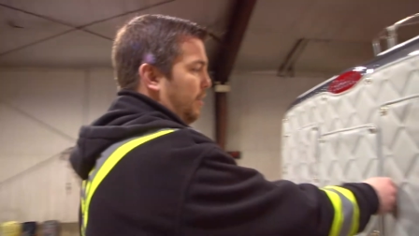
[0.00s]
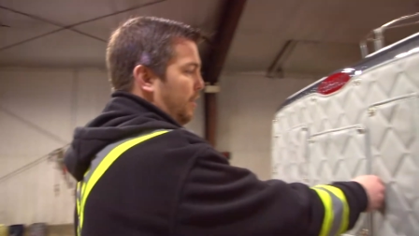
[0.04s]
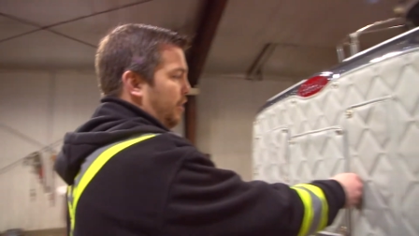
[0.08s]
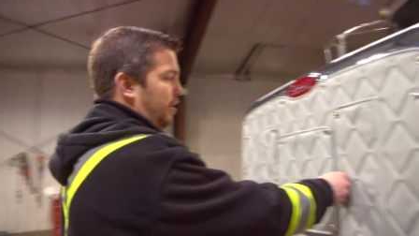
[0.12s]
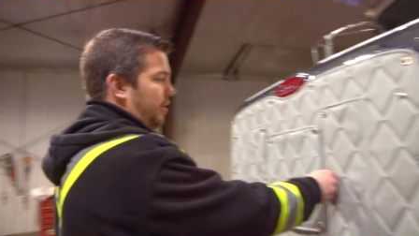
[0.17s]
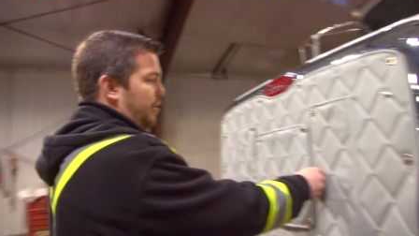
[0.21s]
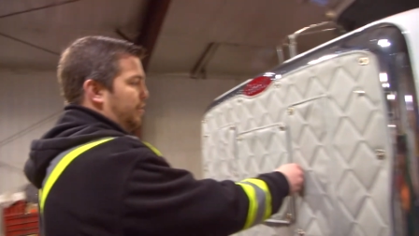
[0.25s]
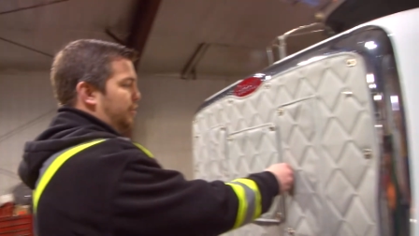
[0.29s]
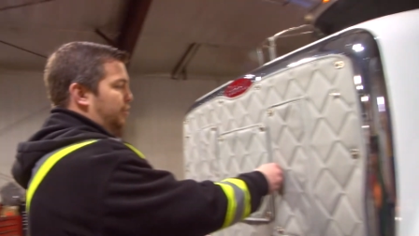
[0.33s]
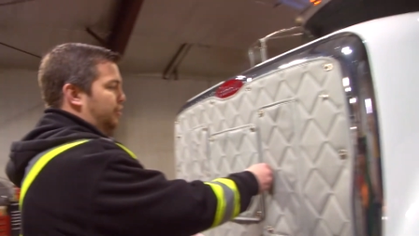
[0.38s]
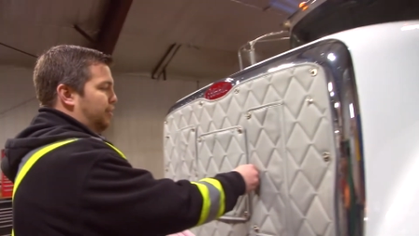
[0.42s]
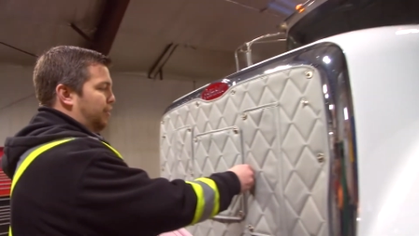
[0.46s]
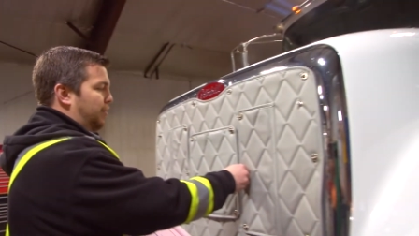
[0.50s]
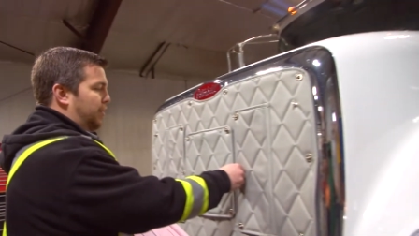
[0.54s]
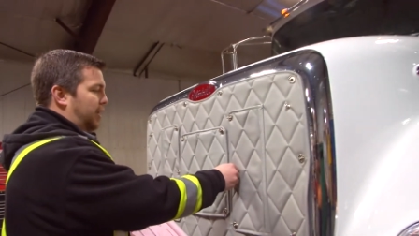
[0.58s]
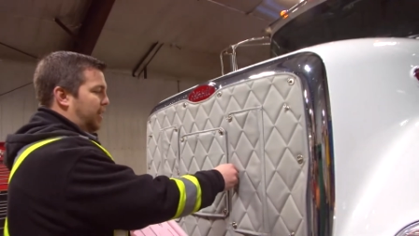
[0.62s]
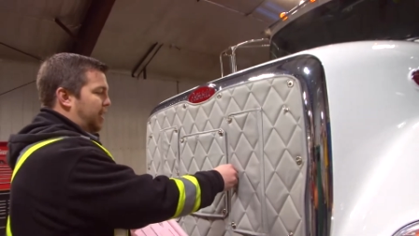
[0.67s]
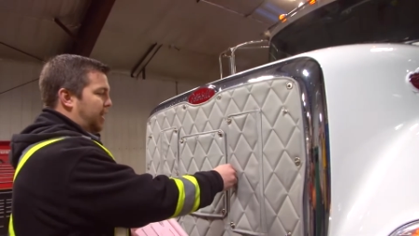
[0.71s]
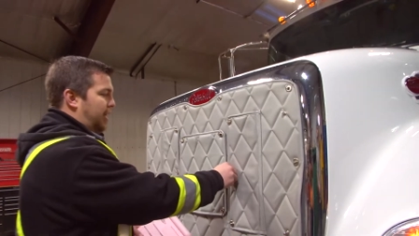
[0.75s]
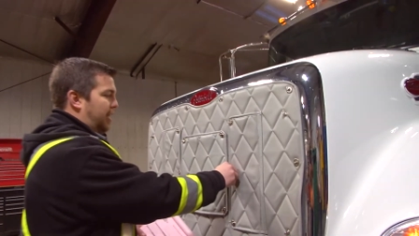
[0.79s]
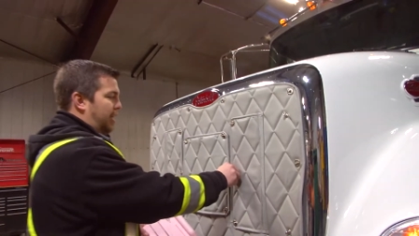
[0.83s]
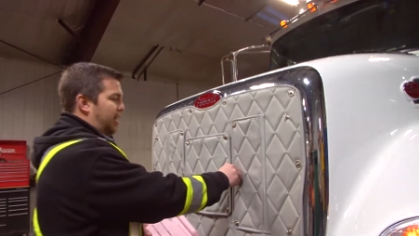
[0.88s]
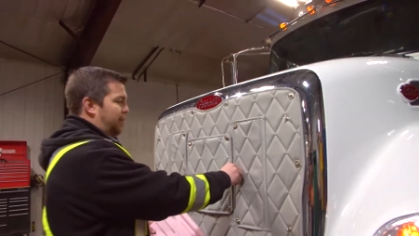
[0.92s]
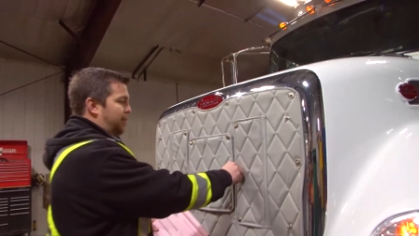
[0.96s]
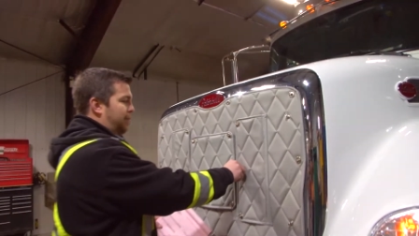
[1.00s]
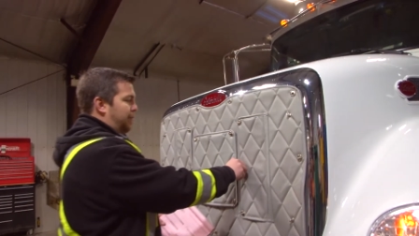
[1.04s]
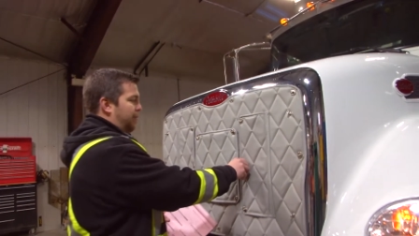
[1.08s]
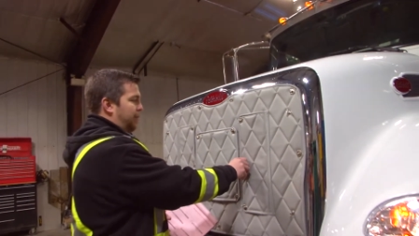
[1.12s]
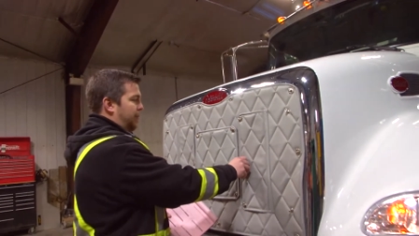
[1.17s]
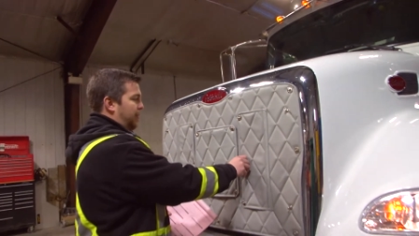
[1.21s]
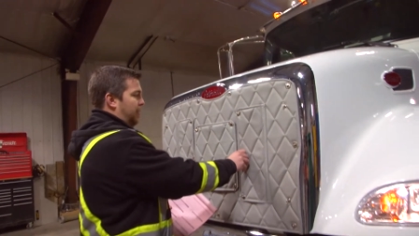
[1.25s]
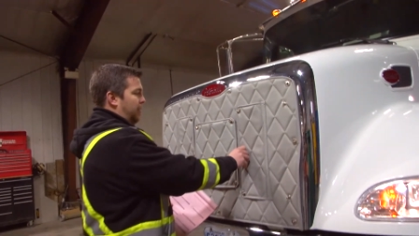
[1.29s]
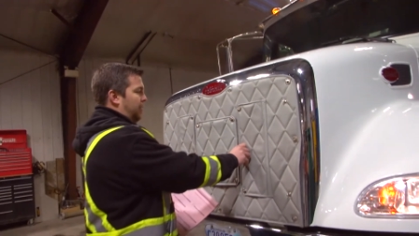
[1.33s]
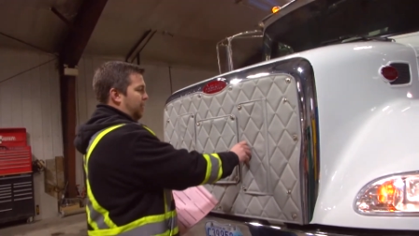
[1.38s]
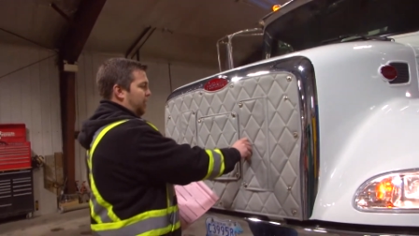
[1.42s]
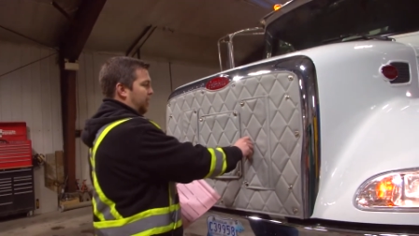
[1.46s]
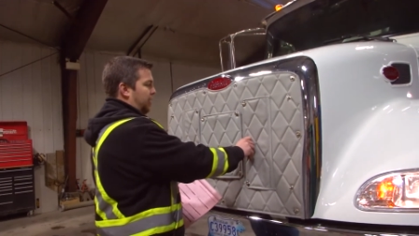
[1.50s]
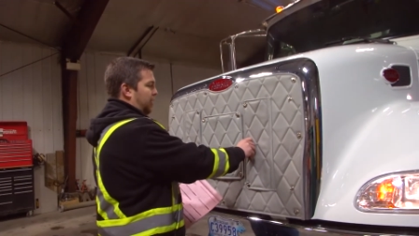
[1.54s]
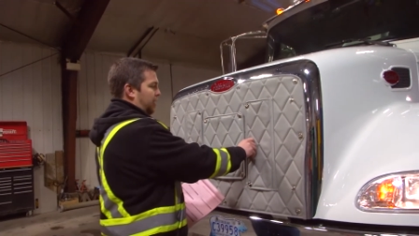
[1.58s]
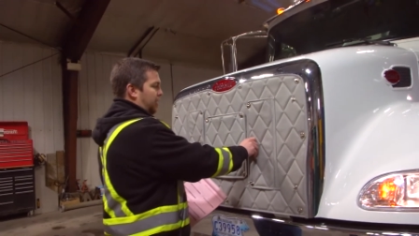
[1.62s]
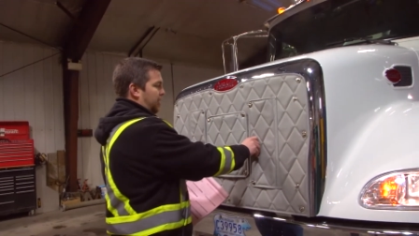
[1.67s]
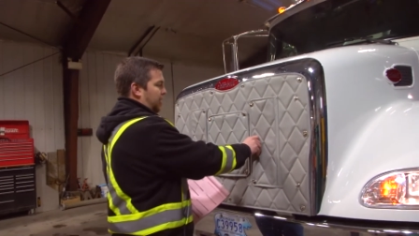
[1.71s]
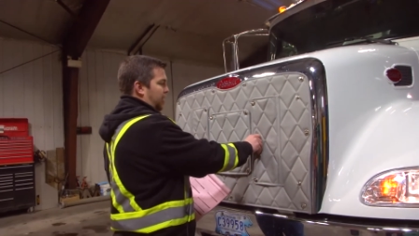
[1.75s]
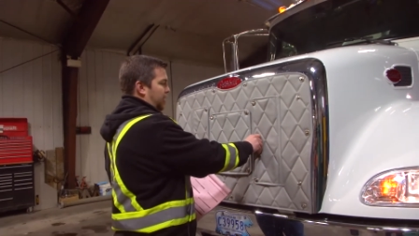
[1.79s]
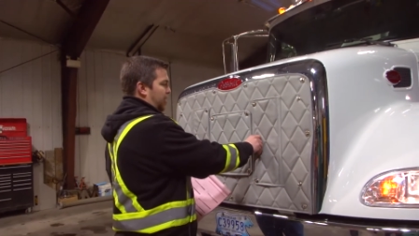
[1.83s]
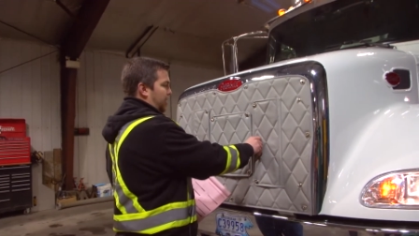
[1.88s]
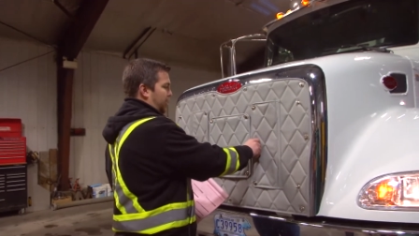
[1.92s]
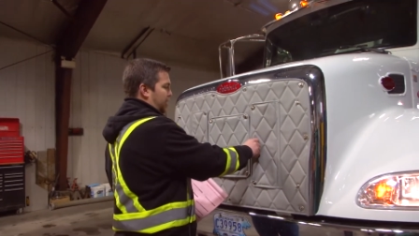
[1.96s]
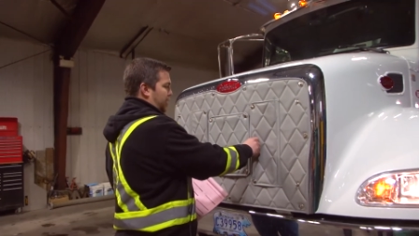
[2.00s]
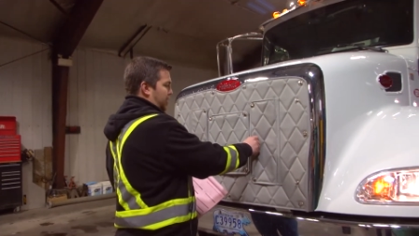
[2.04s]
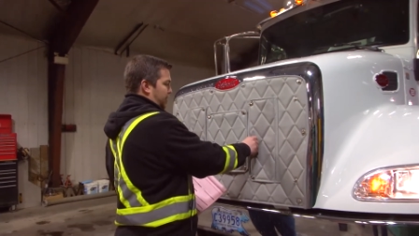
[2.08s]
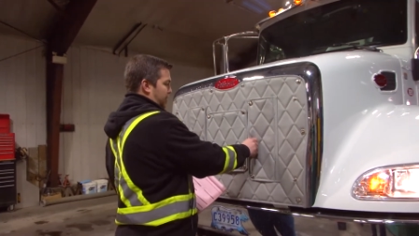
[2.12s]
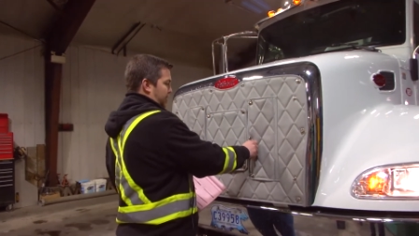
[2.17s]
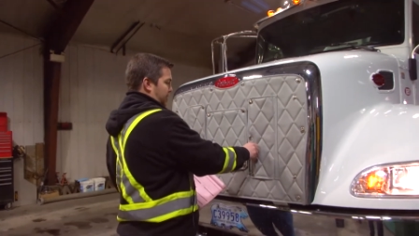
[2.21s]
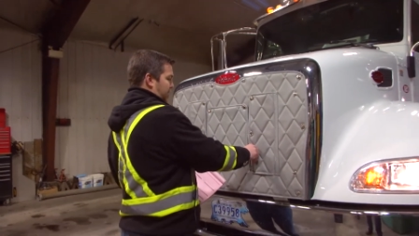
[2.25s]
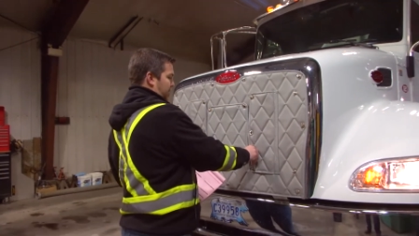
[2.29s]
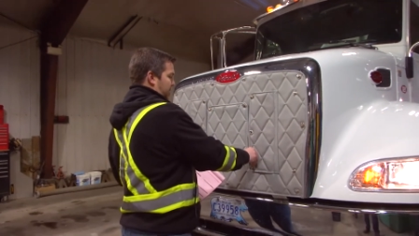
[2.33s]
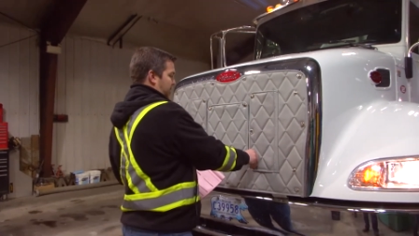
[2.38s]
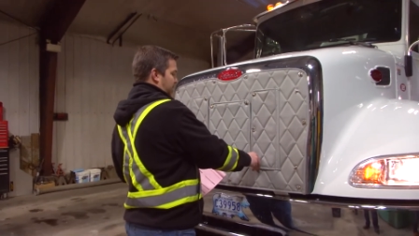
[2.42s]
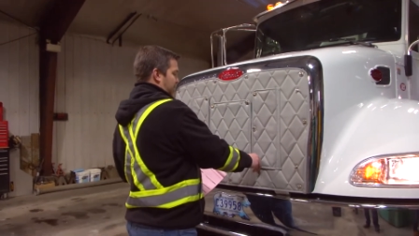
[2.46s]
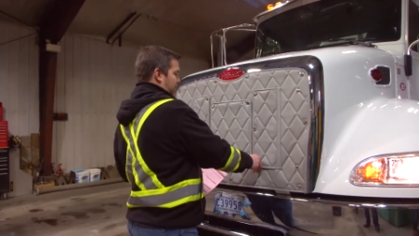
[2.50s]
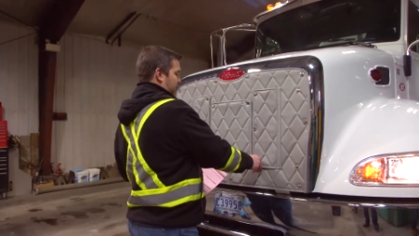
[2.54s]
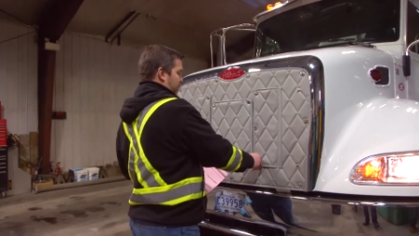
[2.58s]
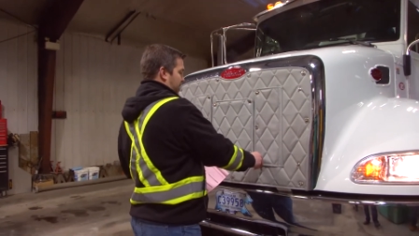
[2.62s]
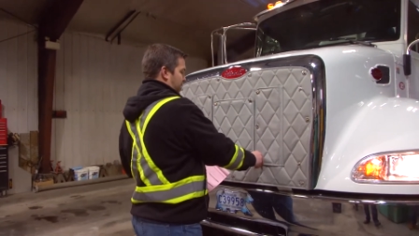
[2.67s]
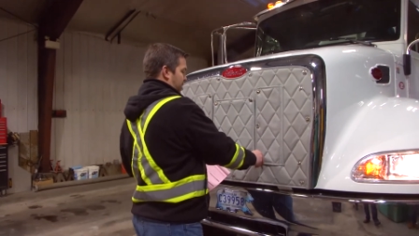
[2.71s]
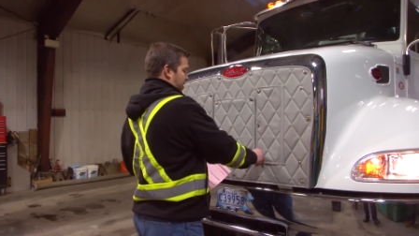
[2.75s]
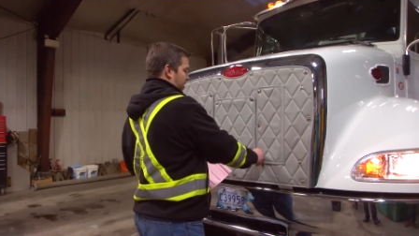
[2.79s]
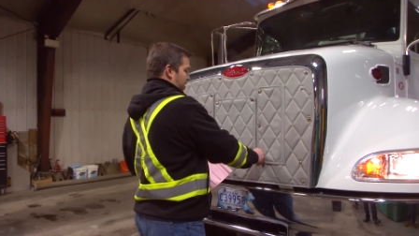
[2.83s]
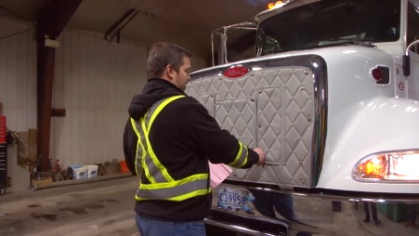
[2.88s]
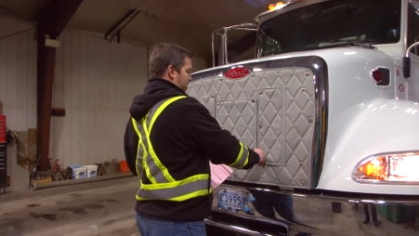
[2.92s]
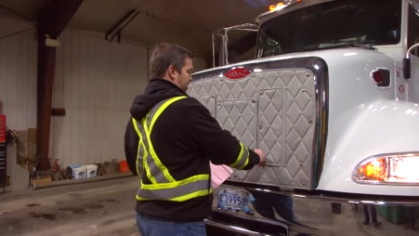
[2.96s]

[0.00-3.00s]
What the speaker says: to ensure the cab and the